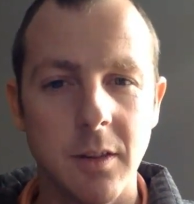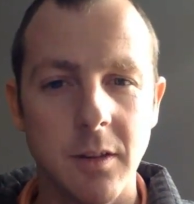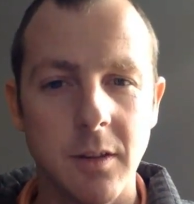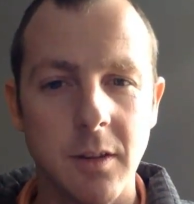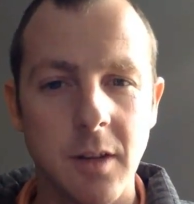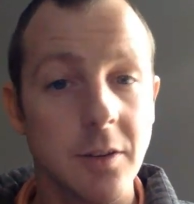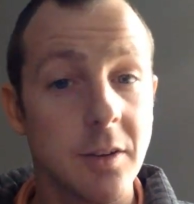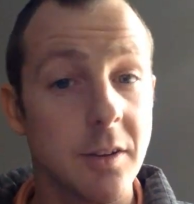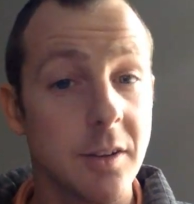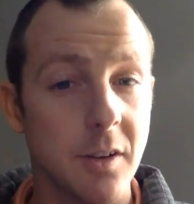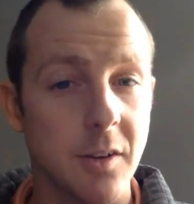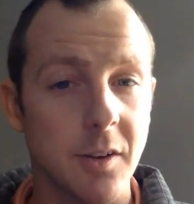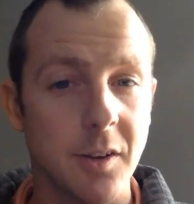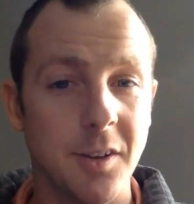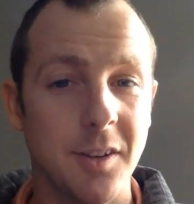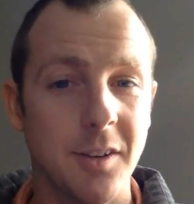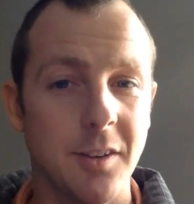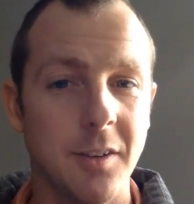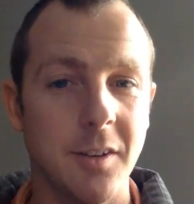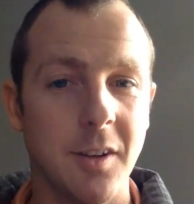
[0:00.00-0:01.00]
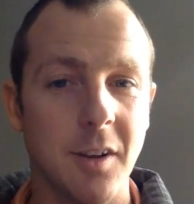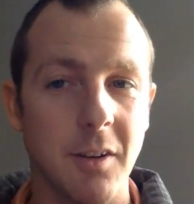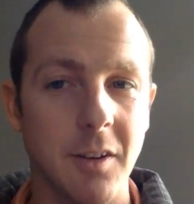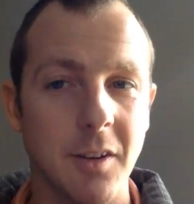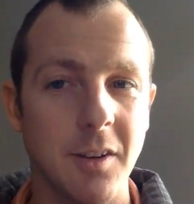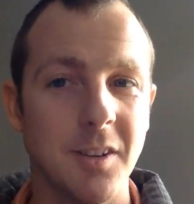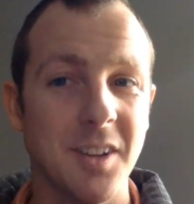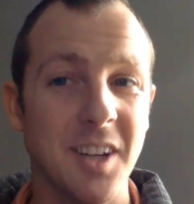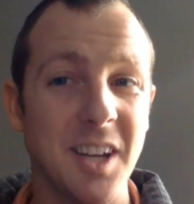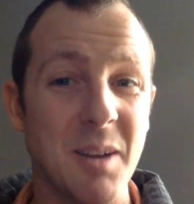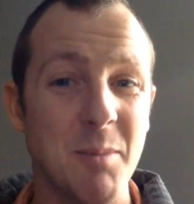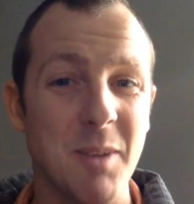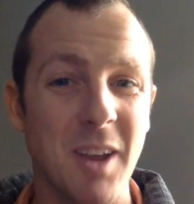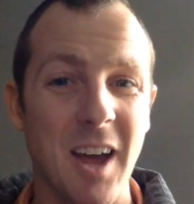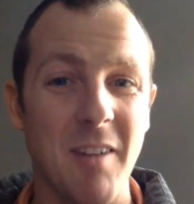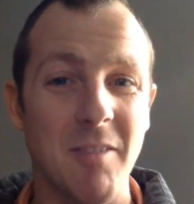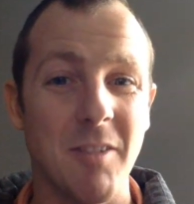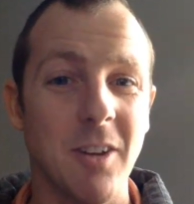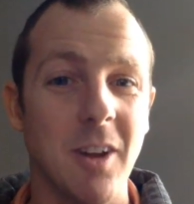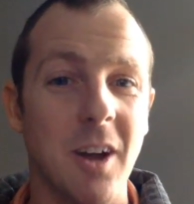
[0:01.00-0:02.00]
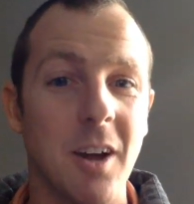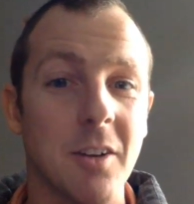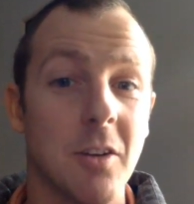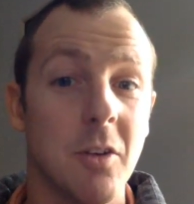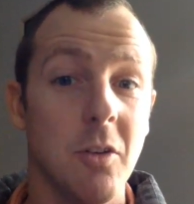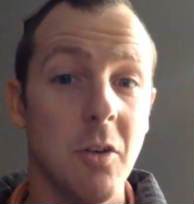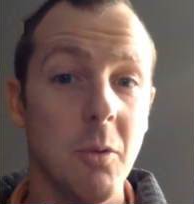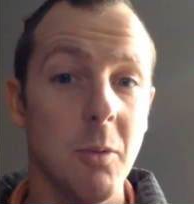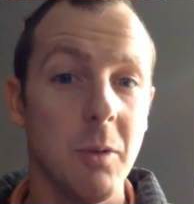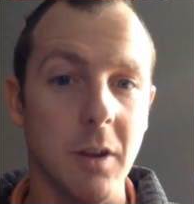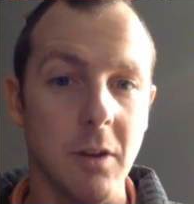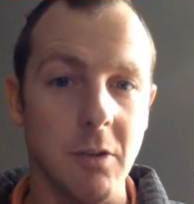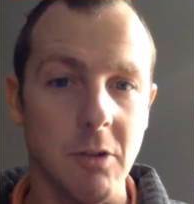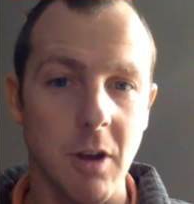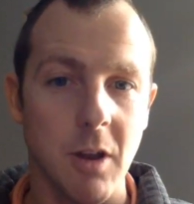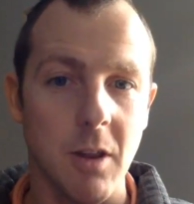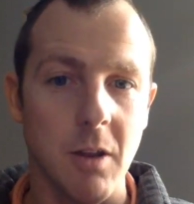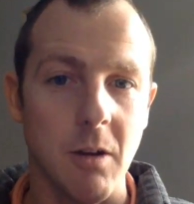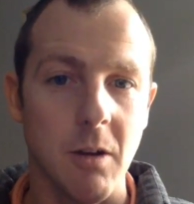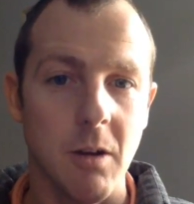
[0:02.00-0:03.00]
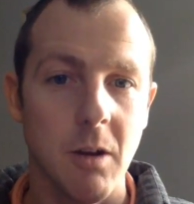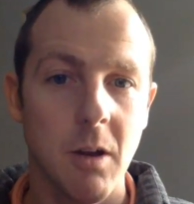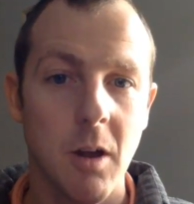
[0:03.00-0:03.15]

necessarily seem to have a lot to do with each other,